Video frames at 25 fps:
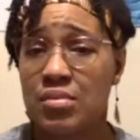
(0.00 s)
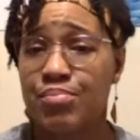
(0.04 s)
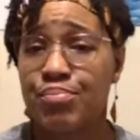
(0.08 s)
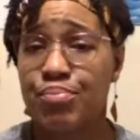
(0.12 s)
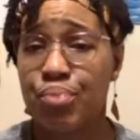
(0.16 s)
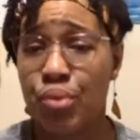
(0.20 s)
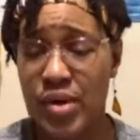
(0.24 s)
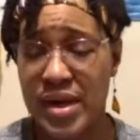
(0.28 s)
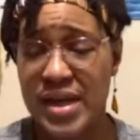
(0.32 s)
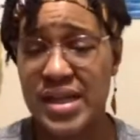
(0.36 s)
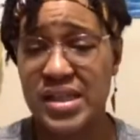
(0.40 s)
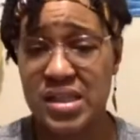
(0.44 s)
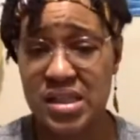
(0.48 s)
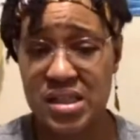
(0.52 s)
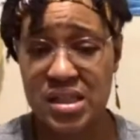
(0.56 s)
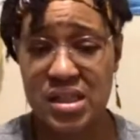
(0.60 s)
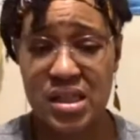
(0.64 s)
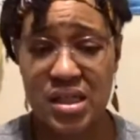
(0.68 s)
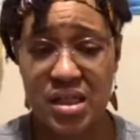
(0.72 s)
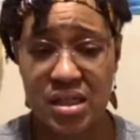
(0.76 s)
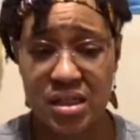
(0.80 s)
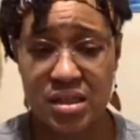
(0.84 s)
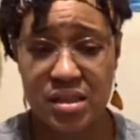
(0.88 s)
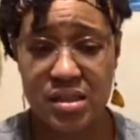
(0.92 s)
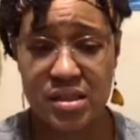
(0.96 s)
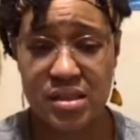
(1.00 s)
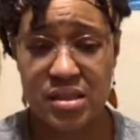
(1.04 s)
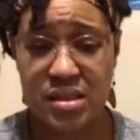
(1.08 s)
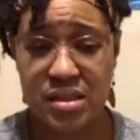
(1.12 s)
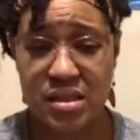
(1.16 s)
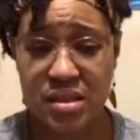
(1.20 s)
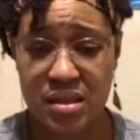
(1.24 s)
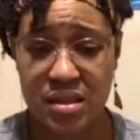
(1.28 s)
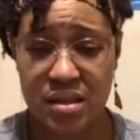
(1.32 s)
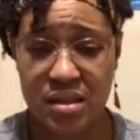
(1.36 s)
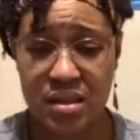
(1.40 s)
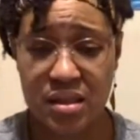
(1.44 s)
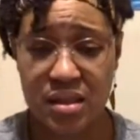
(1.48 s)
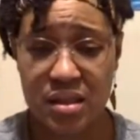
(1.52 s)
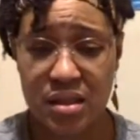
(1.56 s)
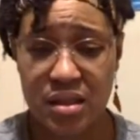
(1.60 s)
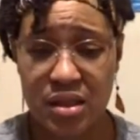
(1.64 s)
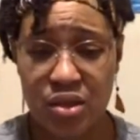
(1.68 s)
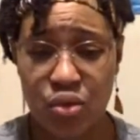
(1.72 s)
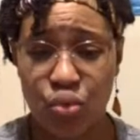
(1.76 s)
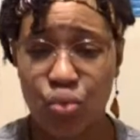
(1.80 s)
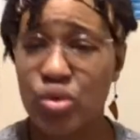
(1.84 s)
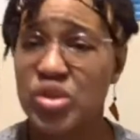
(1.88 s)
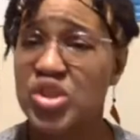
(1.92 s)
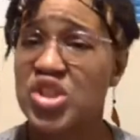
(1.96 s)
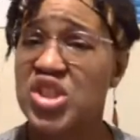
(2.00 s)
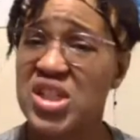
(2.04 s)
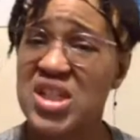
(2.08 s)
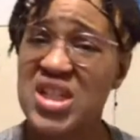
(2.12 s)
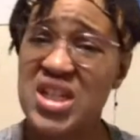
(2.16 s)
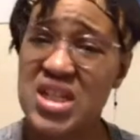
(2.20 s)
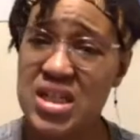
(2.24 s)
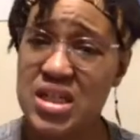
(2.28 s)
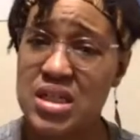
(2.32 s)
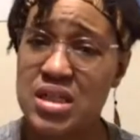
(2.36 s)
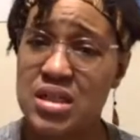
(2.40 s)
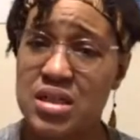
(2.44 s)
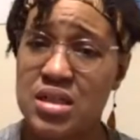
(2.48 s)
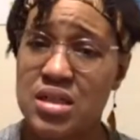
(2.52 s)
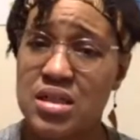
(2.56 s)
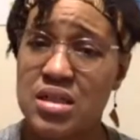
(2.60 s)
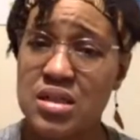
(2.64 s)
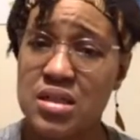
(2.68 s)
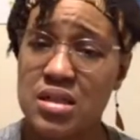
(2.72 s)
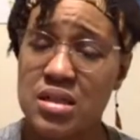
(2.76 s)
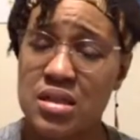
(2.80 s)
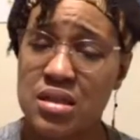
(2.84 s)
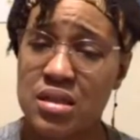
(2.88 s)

breadsticks with cheese,